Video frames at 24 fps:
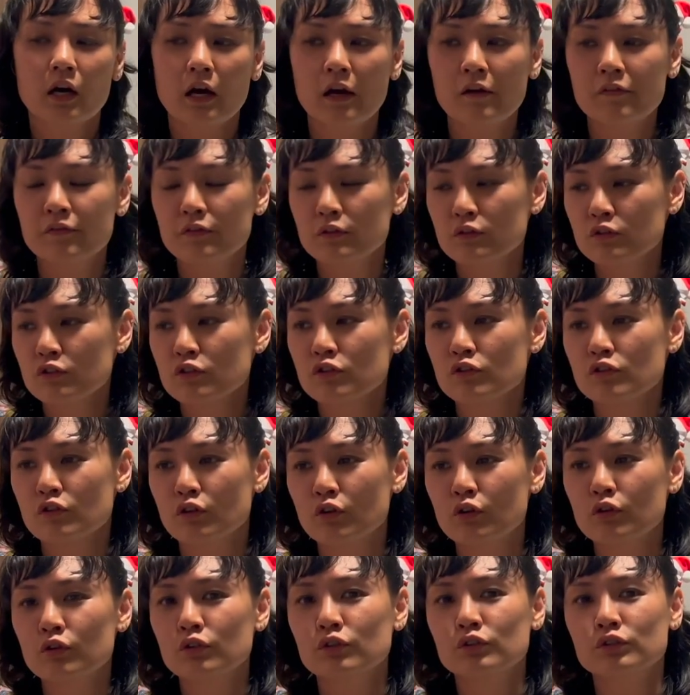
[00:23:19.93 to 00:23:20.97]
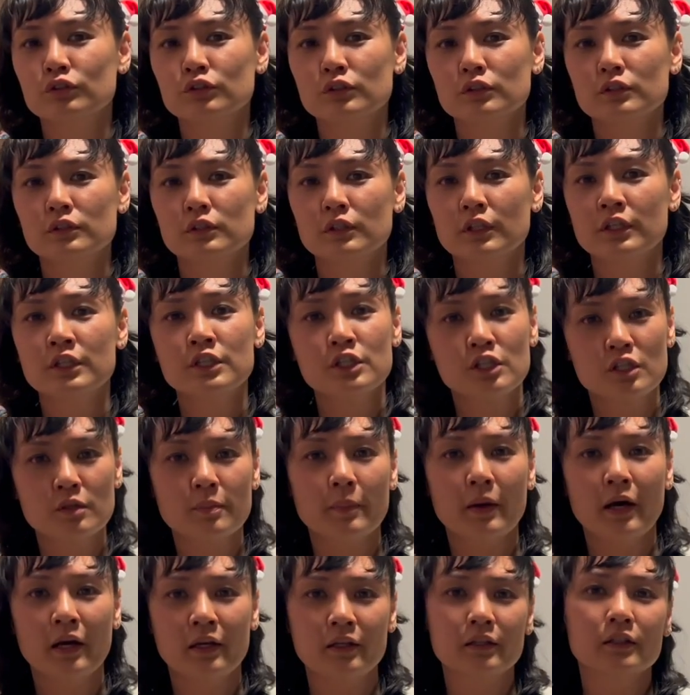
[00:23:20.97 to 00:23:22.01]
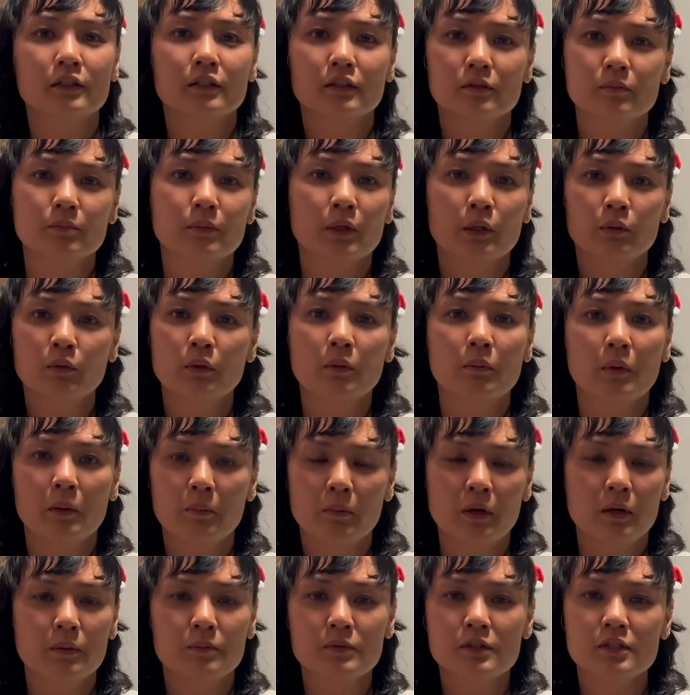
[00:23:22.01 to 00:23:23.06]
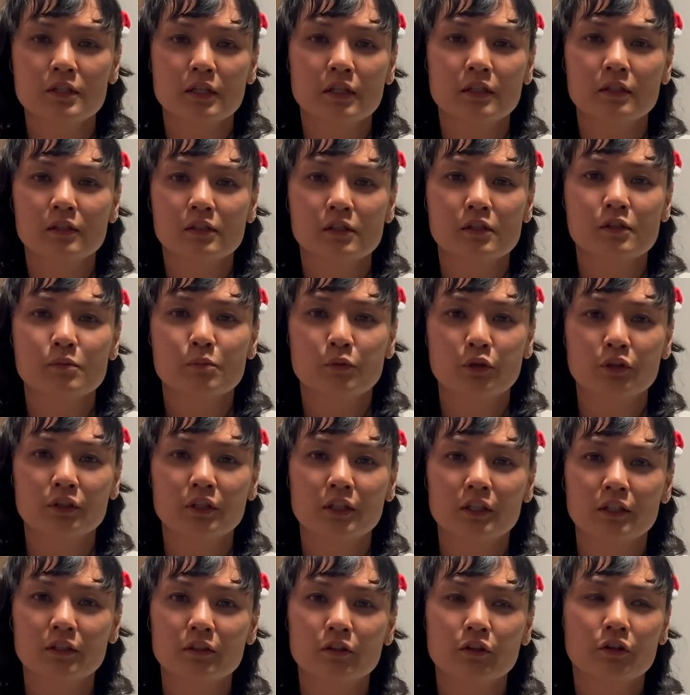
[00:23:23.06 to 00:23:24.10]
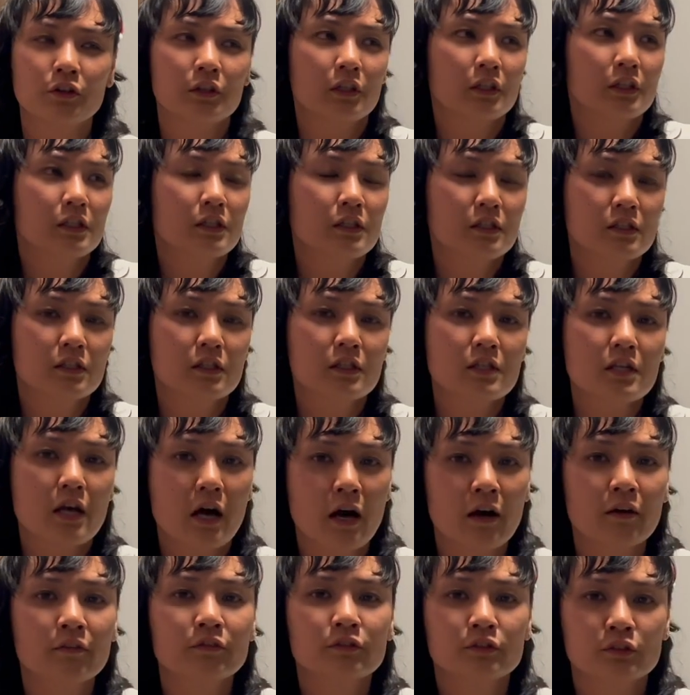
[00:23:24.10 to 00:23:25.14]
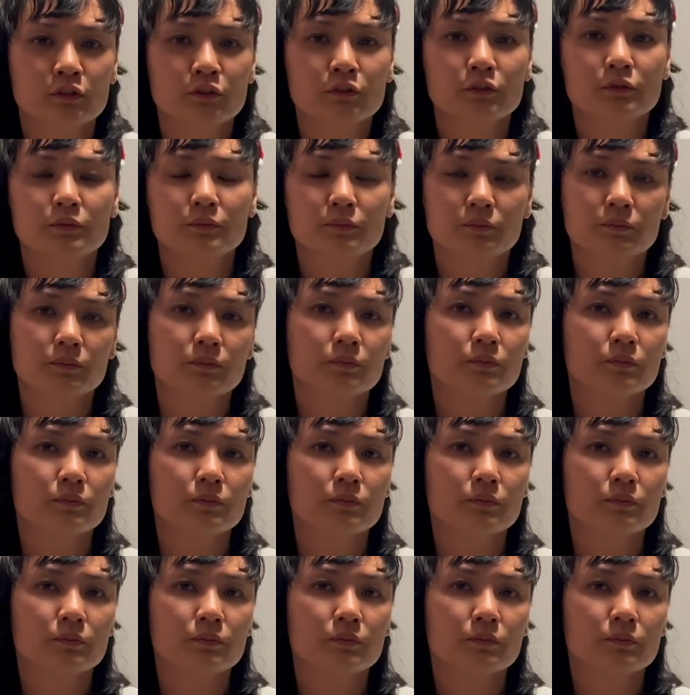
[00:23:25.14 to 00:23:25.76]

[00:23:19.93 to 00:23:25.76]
I feel so inspired by what my mom said this morning, or at least this afternoon.